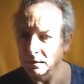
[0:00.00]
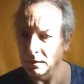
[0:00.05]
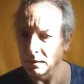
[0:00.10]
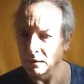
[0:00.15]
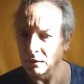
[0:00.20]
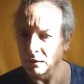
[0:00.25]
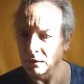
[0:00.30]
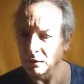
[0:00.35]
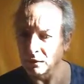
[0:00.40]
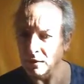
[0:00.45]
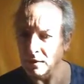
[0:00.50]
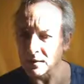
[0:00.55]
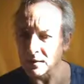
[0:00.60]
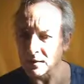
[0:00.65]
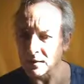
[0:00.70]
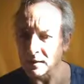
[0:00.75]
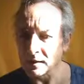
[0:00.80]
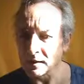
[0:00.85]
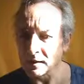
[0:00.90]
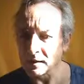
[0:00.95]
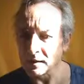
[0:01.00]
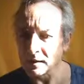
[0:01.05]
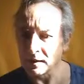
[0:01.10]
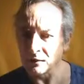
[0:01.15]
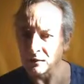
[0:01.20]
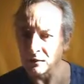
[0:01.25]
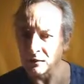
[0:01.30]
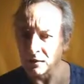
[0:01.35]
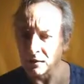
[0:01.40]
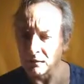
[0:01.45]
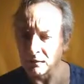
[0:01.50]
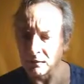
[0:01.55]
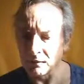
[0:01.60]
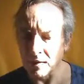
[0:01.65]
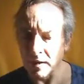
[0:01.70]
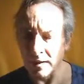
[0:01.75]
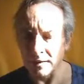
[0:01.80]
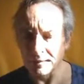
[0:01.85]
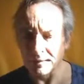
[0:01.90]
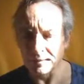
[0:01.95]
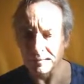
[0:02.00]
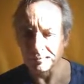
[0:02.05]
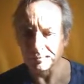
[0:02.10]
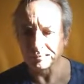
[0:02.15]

a university lecturer in fact,